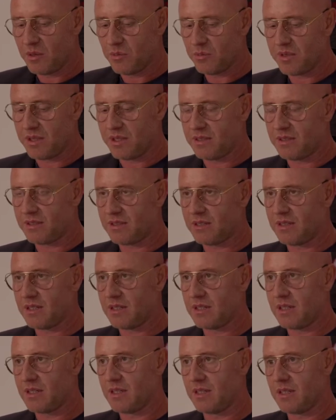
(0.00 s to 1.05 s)
But
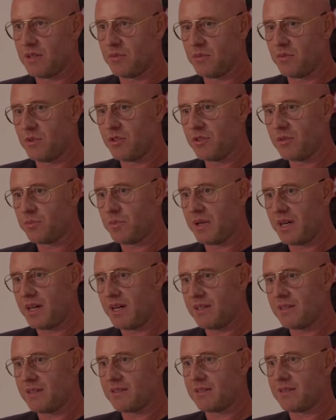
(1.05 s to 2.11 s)
just
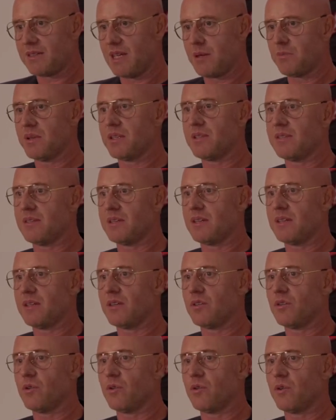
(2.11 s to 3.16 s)
by
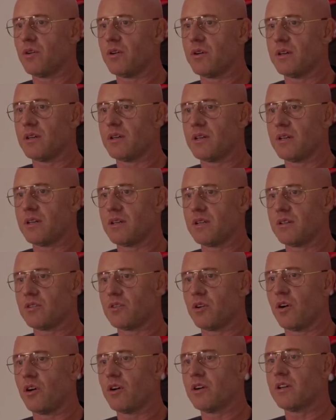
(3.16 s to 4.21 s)
segmenting your
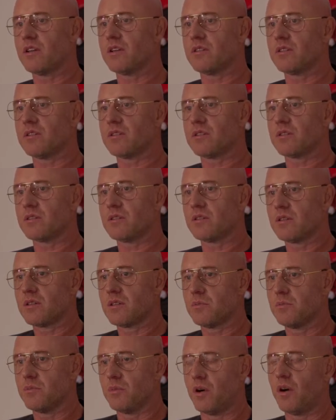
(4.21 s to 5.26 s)
target
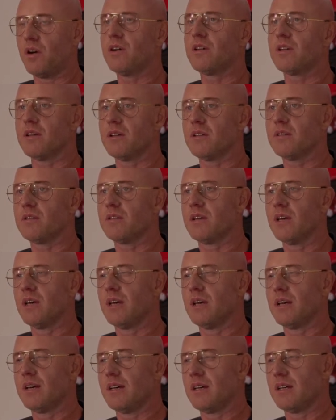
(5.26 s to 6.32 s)
market
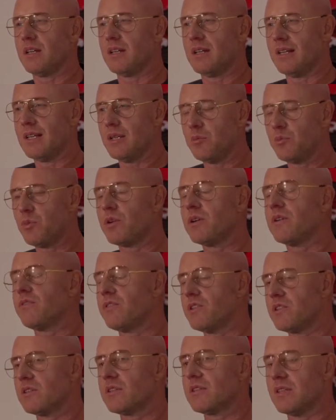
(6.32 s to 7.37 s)
a little more
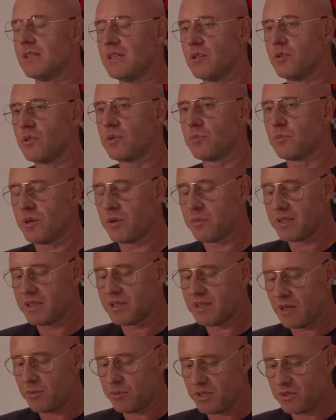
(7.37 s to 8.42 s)
efficiently, you could probably
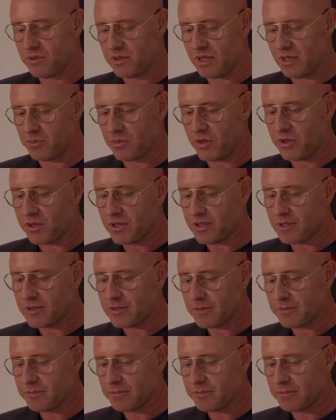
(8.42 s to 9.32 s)
tap into that market.